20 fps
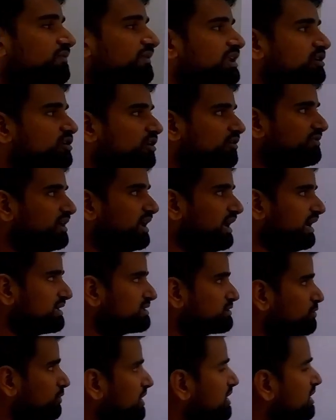the value of the
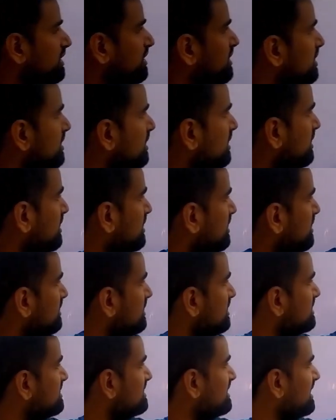x. So here,
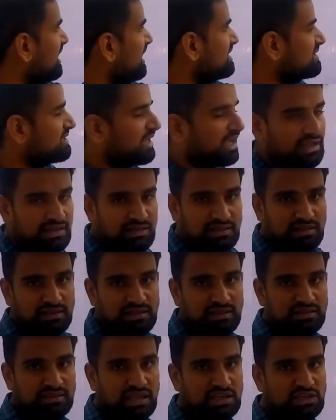this is an x
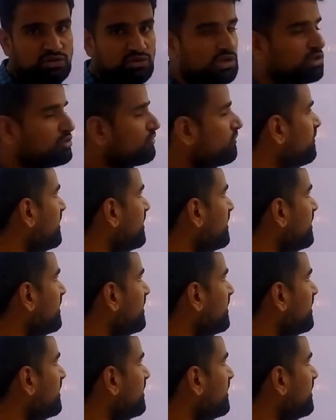angle that you need to